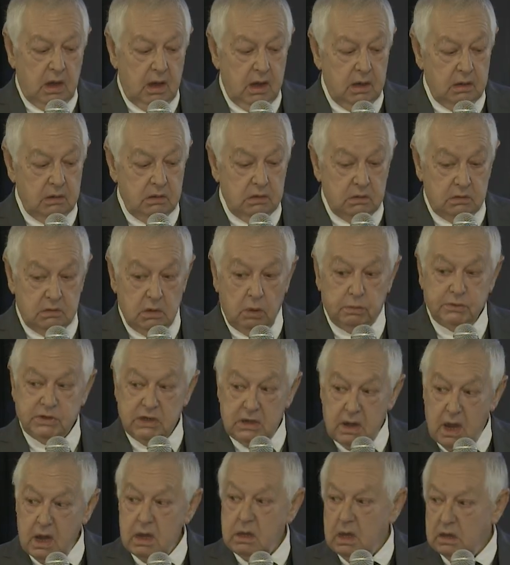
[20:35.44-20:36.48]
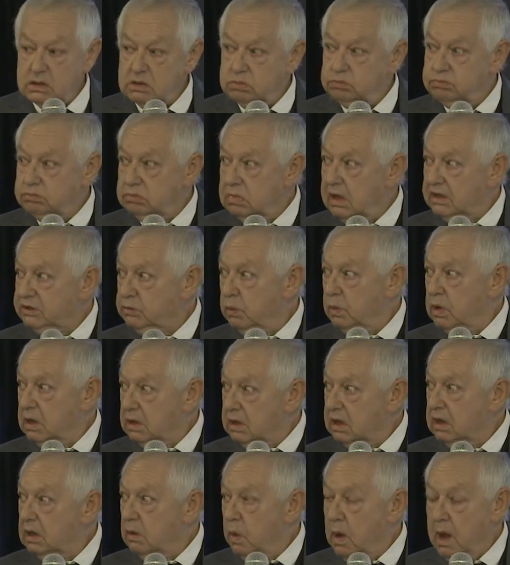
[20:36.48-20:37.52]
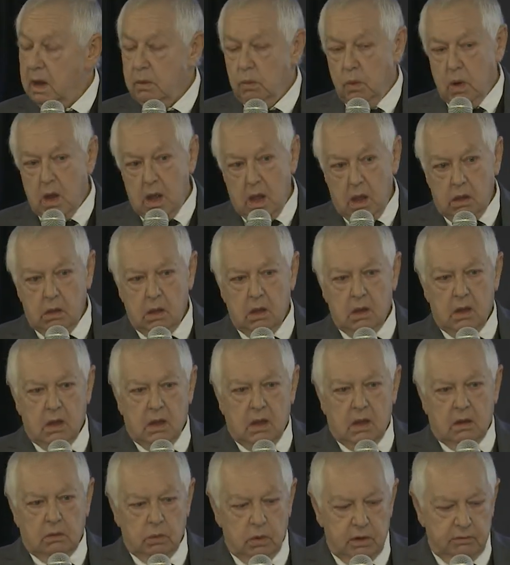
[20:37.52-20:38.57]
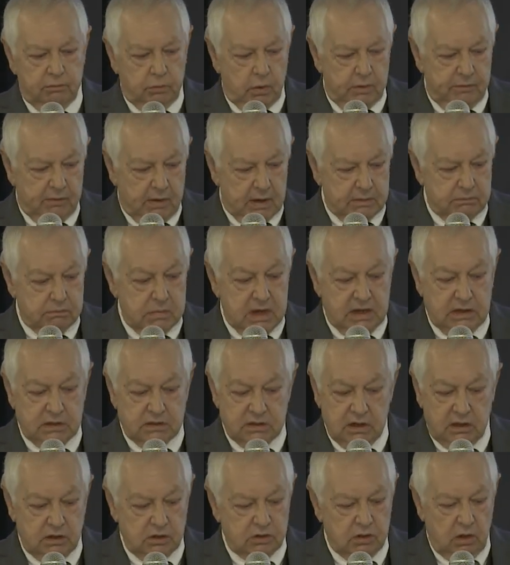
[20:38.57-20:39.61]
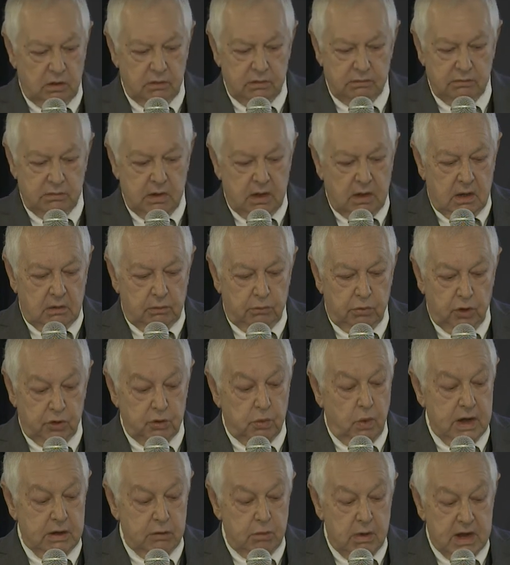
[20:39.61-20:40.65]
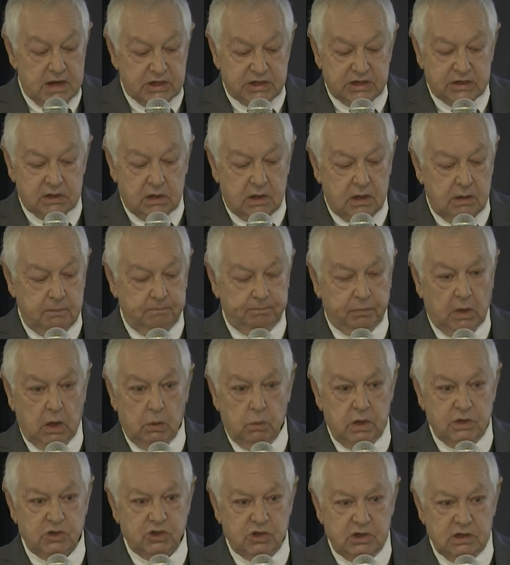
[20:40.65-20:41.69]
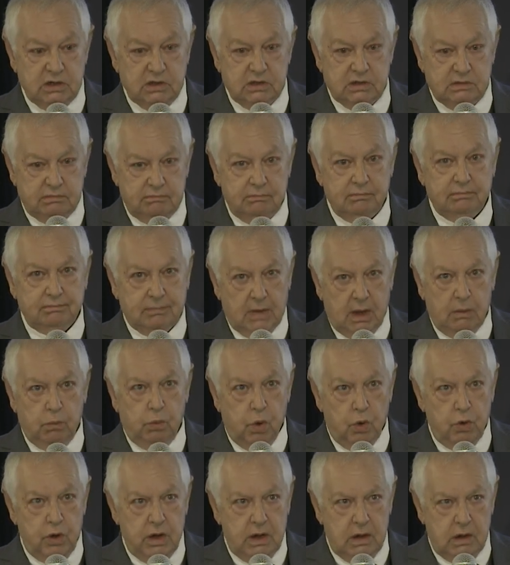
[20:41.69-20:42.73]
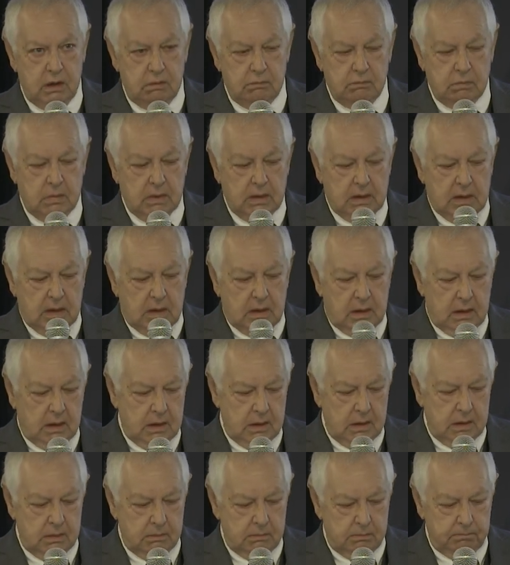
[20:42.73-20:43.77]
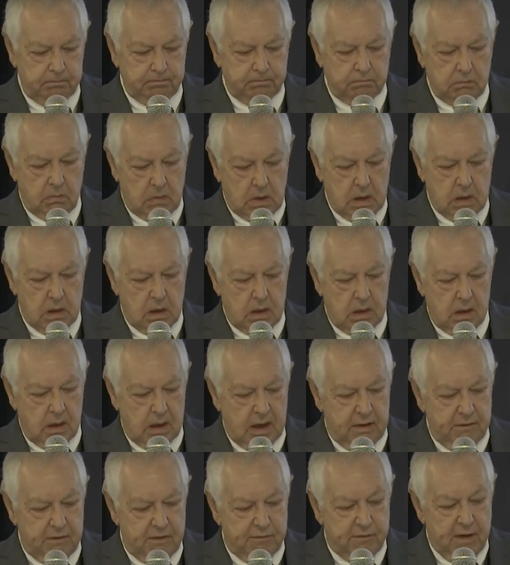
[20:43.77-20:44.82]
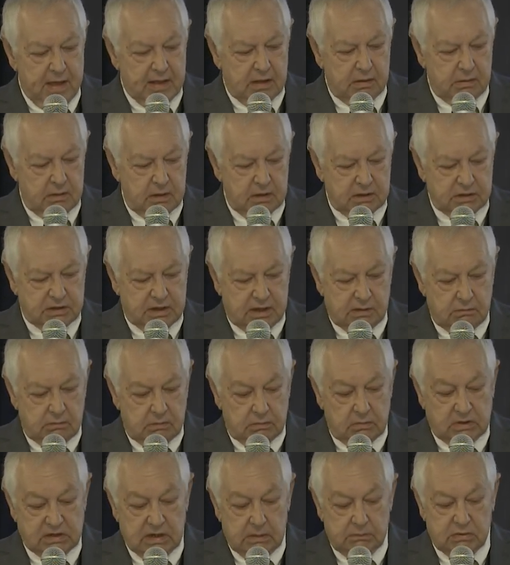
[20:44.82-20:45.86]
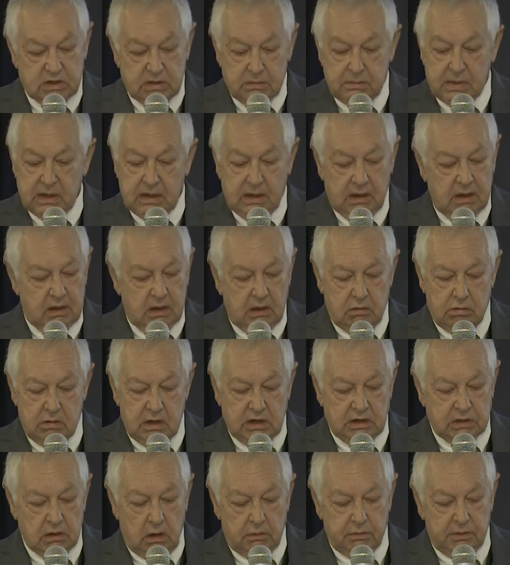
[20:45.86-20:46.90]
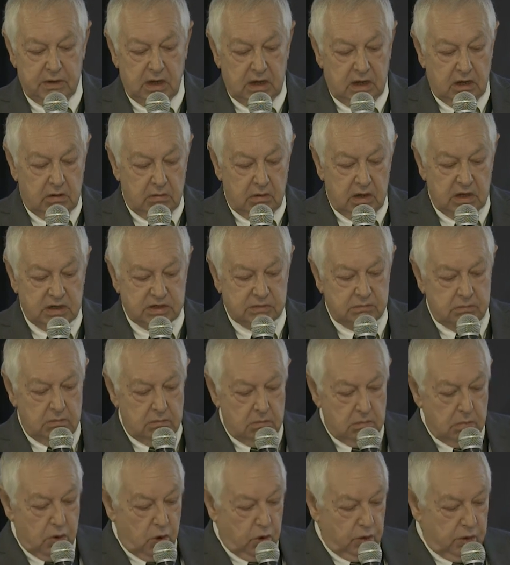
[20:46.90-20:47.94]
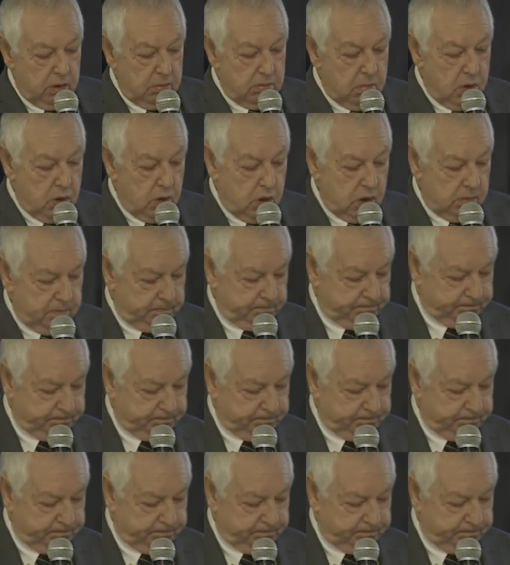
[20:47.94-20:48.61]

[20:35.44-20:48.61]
And up to date, that's working quite well. We've had meetings on runaway risk, which is a worrying event that seems to be on the increase more and more.